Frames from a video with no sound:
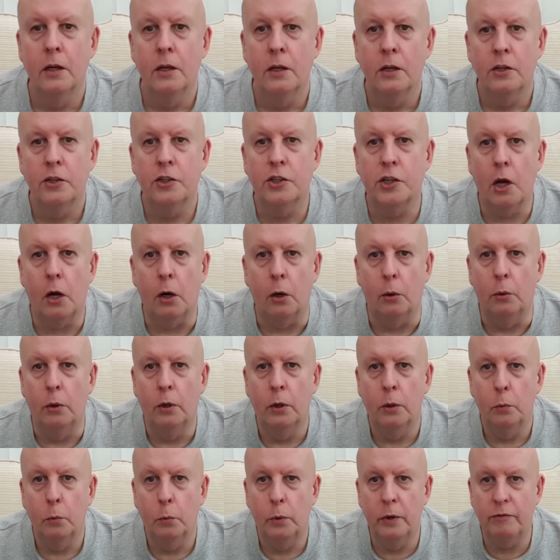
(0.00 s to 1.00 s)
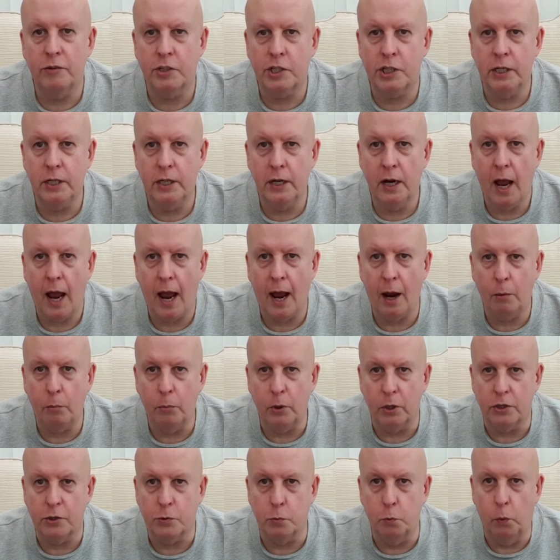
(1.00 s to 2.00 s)
So we've seen how
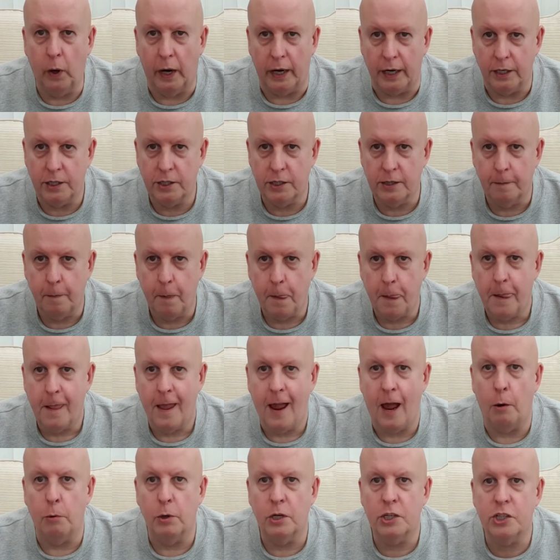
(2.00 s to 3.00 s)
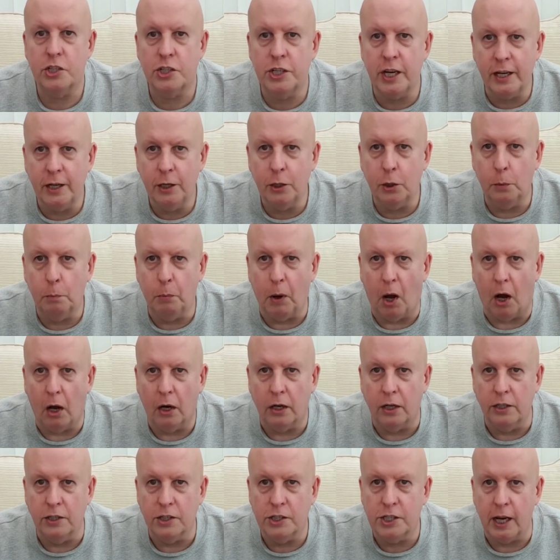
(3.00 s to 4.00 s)
much weight our single bar
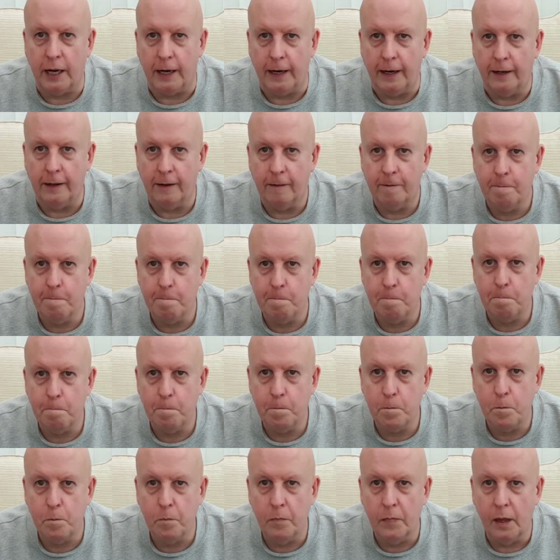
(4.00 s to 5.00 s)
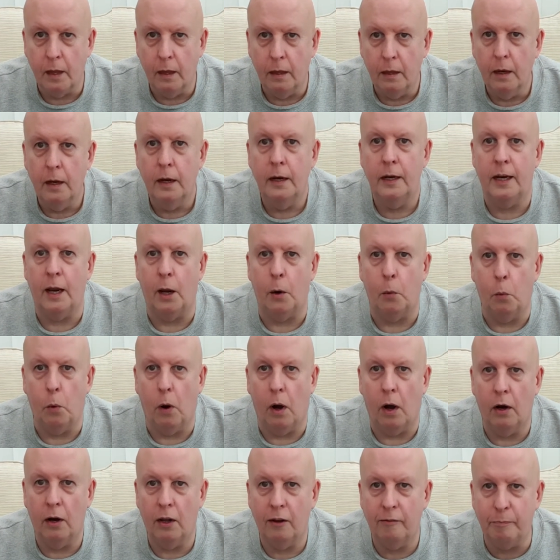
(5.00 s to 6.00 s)
can take. Now
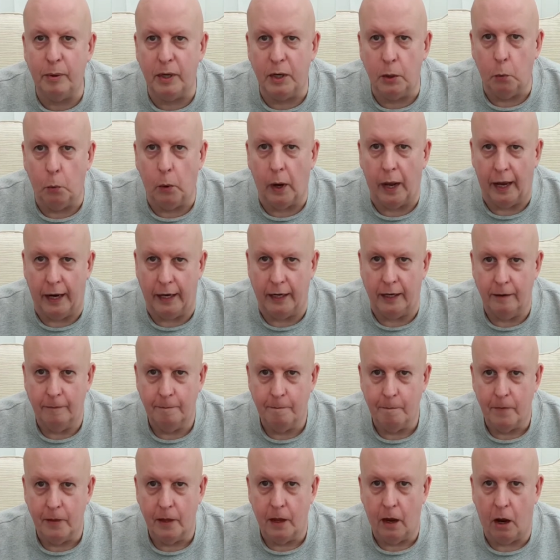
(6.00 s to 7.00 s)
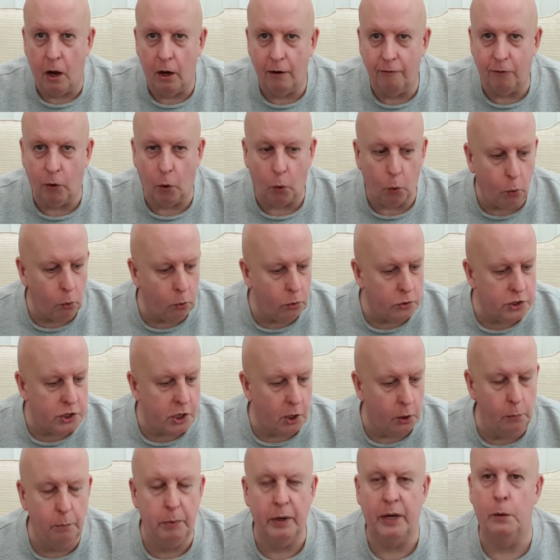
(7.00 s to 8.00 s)
while I've been away, I've
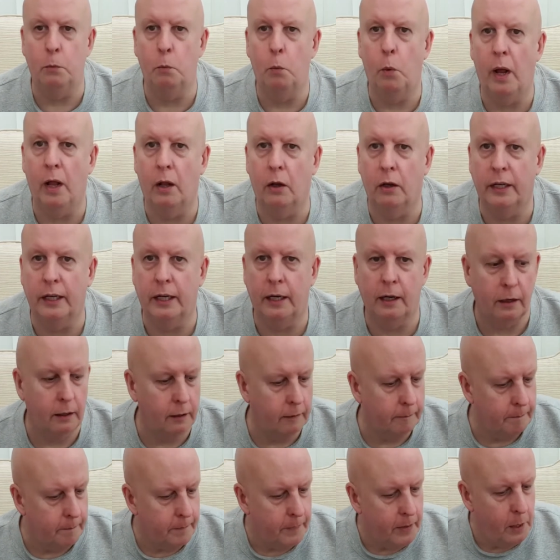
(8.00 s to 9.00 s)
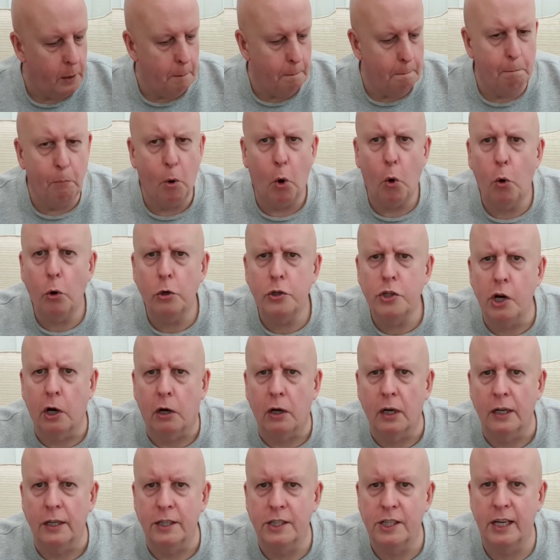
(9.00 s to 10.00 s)
also been welding more
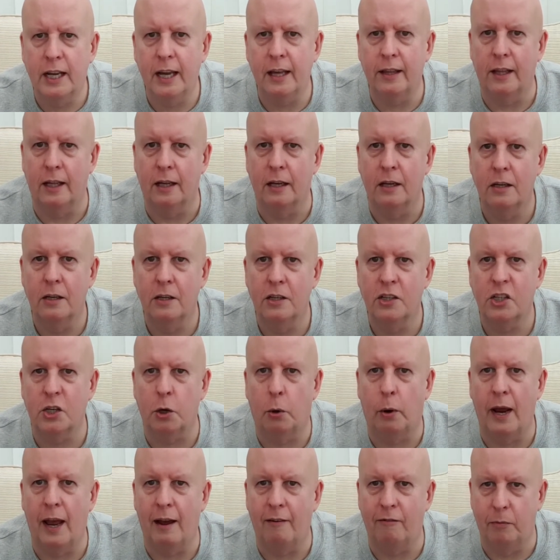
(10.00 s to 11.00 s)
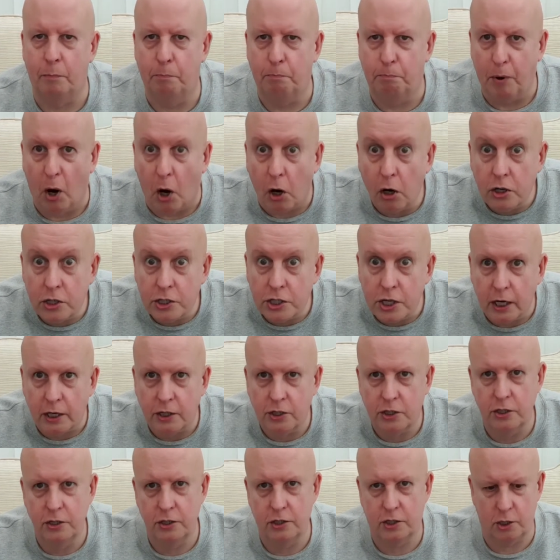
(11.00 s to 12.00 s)
chocolate together. So I have a box
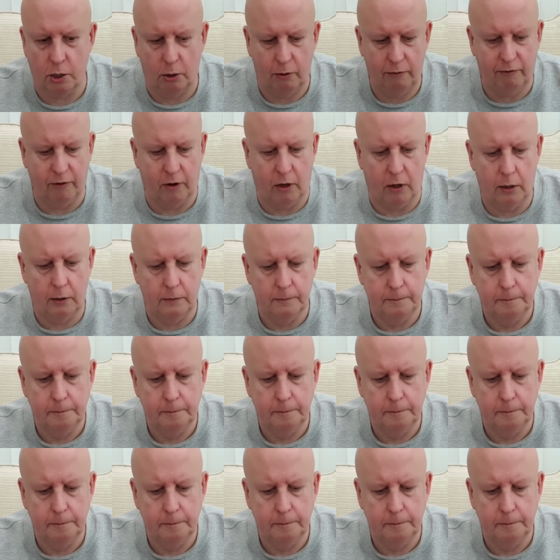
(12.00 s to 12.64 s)
section so far.